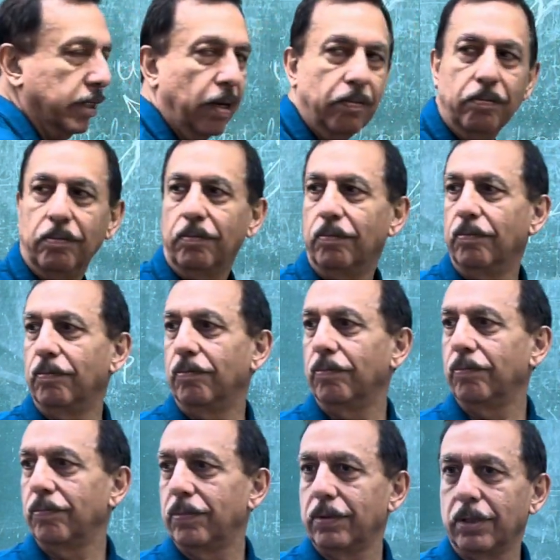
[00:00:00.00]
them
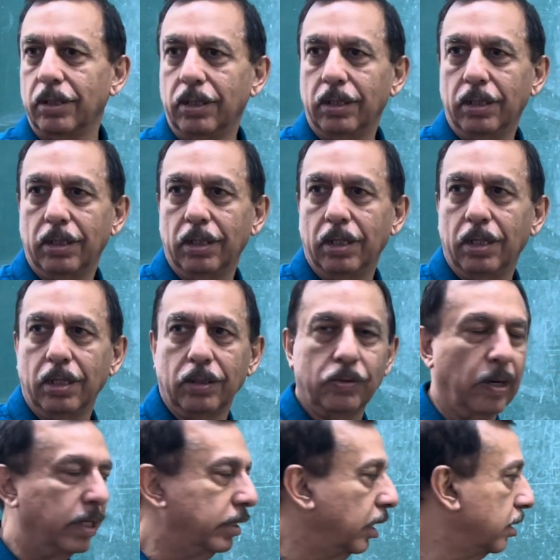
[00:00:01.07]

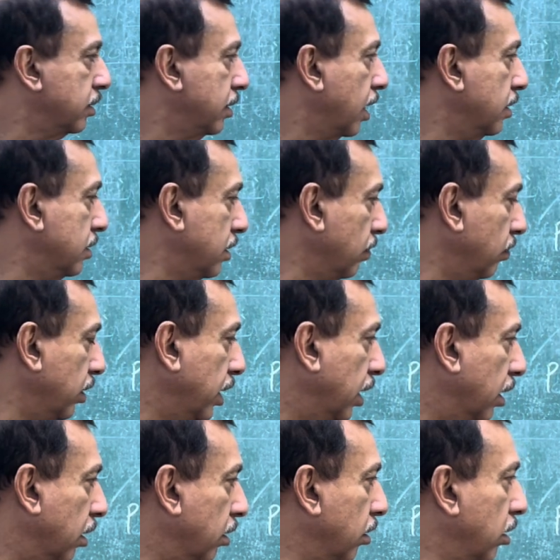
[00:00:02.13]
quite extensively
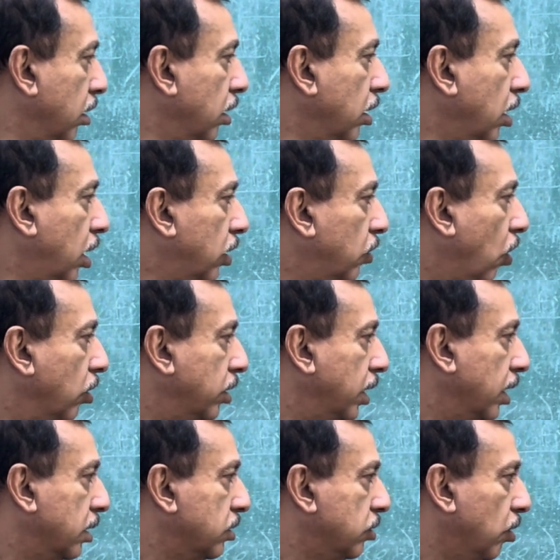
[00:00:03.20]
in the
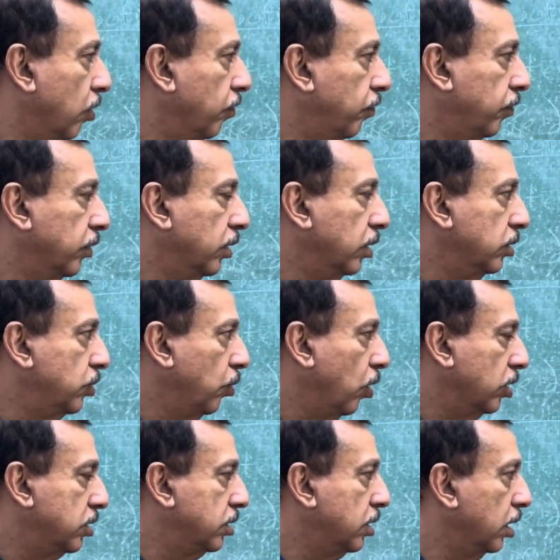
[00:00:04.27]
context of
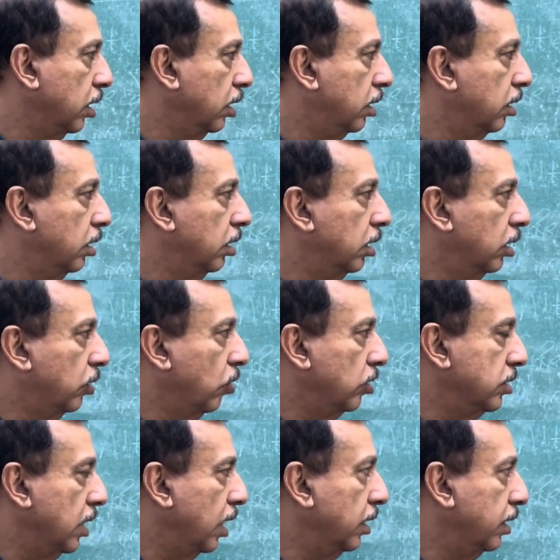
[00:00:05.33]
Schwarzschild
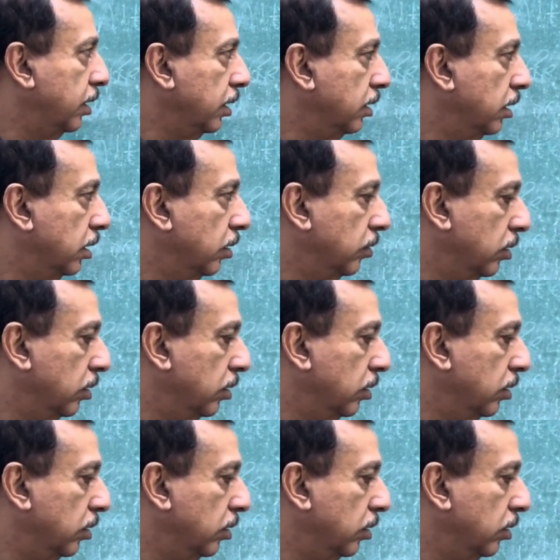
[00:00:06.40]
causality, the